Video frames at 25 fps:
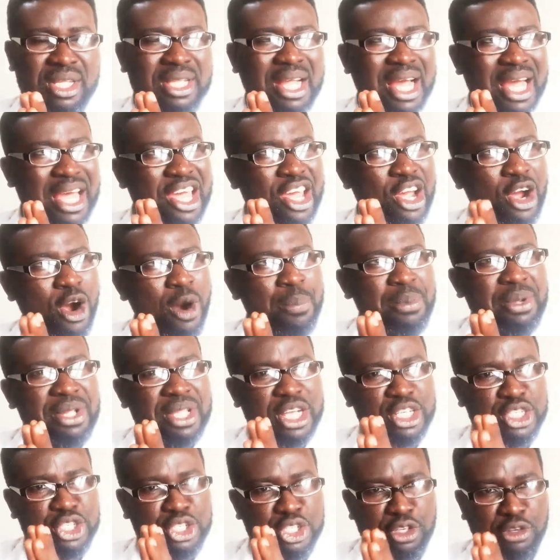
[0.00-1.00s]
that help in
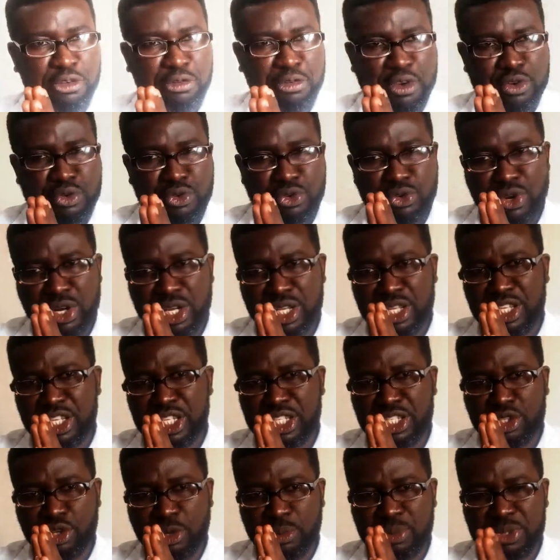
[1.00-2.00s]
achieving rural
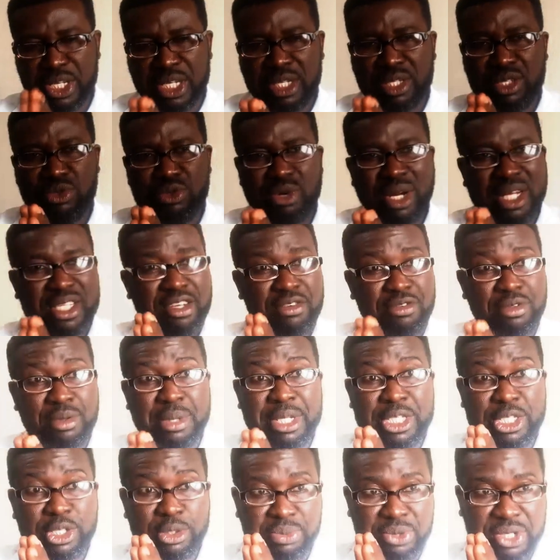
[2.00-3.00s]

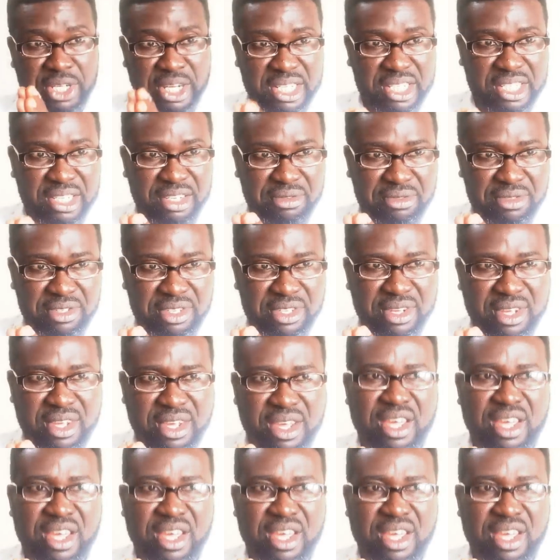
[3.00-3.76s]
development objectives.